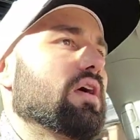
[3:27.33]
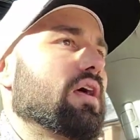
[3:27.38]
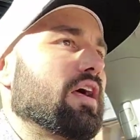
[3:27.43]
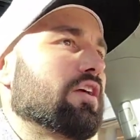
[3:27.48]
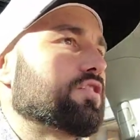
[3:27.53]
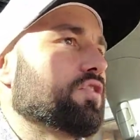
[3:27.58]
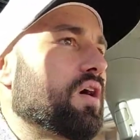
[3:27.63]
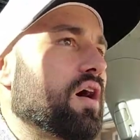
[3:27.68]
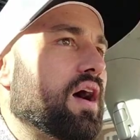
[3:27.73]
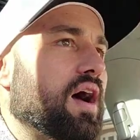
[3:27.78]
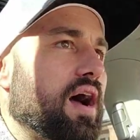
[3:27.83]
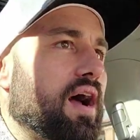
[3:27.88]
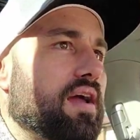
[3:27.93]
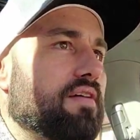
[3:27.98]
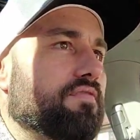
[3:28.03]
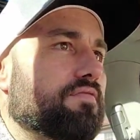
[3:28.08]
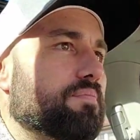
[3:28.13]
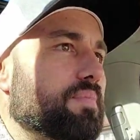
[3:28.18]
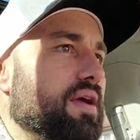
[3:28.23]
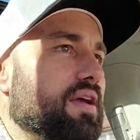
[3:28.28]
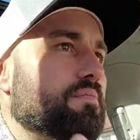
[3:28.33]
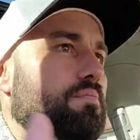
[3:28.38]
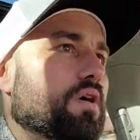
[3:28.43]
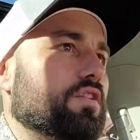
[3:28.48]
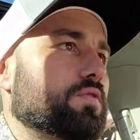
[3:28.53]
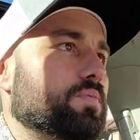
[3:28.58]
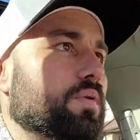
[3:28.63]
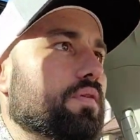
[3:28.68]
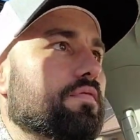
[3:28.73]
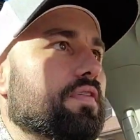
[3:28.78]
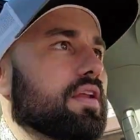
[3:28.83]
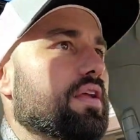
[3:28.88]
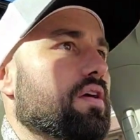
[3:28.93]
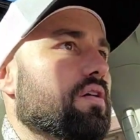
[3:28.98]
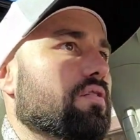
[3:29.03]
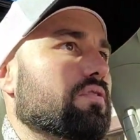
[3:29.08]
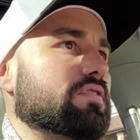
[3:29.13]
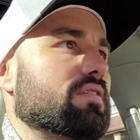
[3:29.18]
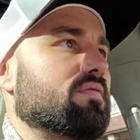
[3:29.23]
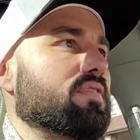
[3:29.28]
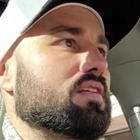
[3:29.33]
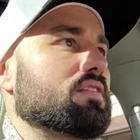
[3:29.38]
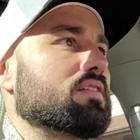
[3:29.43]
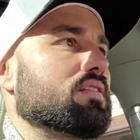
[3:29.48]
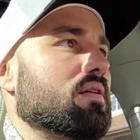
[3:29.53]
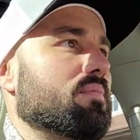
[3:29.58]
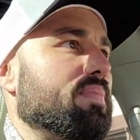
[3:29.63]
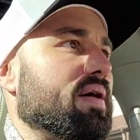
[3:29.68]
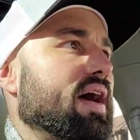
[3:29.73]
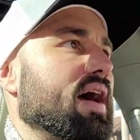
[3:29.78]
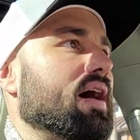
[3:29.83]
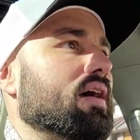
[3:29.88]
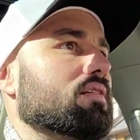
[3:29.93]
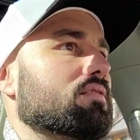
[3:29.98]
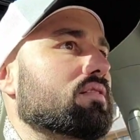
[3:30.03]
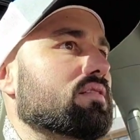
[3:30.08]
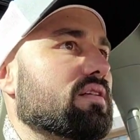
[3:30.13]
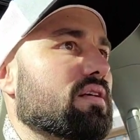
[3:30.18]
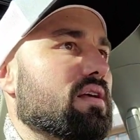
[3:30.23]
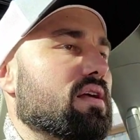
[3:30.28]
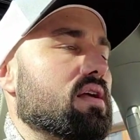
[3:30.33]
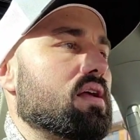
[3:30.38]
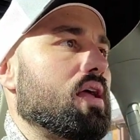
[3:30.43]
And so I, I've made multiple videos of this in the past,